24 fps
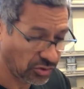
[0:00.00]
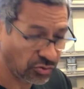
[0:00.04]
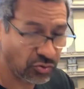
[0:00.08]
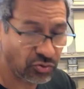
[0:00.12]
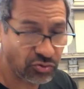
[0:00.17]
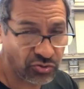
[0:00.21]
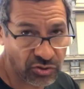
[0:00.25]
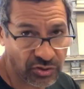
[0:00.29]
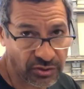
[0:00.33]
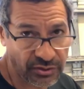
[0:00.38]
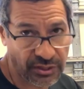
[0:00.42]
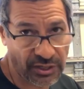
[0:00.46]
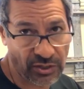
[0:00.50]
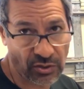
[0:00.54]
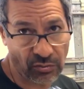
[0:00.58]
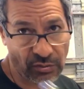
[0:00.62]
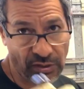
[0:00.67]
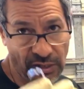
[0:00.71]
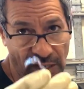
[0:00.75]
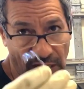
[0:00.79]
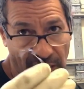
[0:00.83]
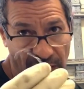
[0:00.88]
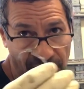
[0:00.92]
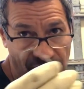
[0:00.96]
usually they
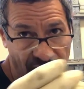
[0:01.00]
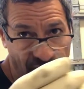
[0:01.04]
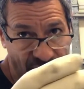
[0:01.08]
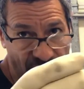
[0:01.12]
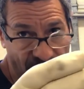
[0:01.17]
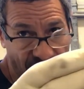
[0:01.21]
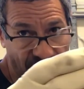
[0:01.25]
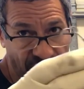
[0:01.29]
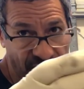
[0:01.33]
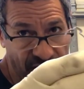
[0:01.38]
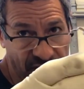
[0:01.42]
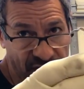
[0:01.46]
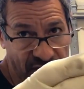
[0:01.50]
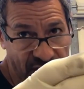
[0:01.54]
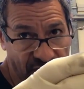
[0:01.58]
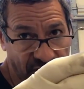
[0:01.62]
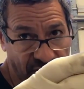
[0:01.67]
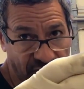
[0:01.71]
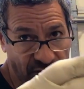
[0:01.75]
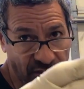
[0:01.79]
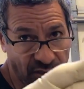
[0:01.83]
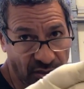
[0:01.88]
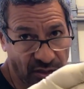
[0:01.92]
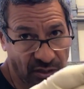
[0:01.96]
don't have
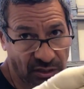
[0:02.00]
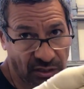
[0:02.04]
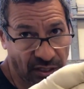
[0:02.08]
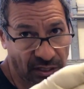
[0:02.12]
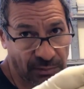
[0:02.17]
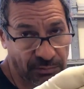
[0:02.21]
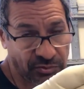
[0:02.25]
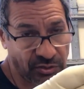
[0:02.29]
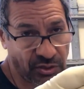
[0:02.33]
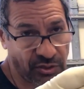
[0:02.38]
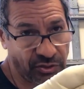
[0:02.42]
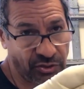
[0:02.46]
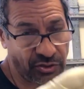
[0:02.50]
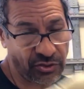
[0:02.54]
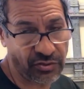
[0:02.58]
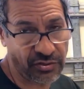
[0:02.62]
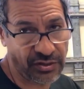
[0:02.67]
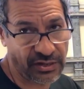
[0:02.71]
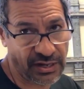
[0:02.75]
these clamps on there.